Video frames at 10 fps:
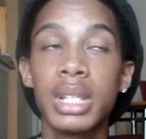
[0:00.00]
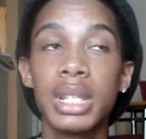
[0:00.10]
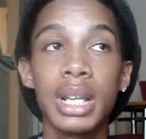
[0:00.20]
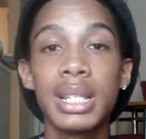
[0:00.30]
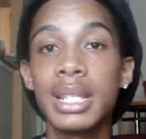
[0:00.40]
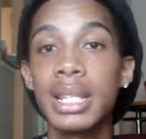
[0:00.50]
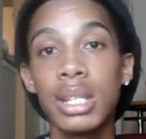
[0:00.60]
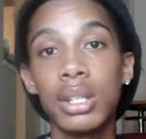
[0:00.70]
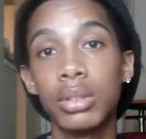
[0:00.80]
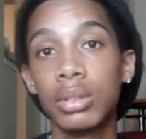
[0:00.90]
like a
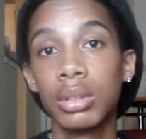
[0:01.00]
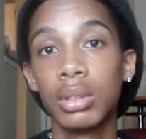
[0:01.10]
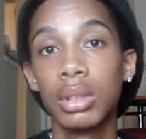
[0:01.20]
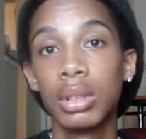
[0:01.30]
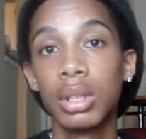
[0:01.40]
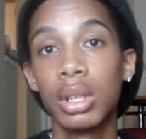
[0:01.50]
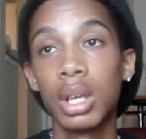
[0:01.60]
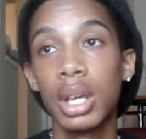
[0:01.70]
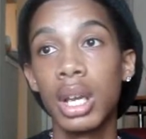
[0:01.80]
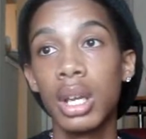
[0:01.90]
seal.
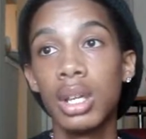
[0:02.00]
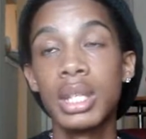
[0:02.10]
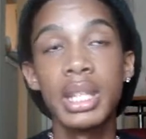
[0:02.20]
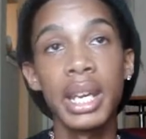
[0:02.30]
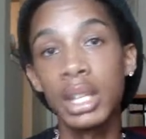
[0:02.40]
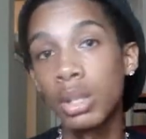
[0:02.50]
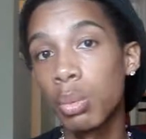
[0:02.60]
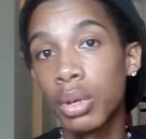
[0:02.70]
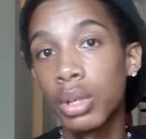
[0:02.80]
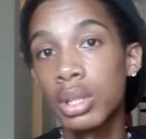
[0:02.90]
Saying the
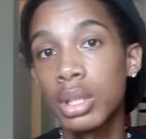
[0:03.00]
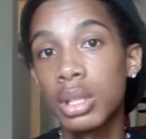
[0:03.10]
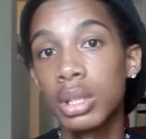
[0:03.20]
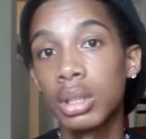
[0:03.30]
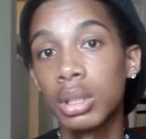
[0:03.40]
words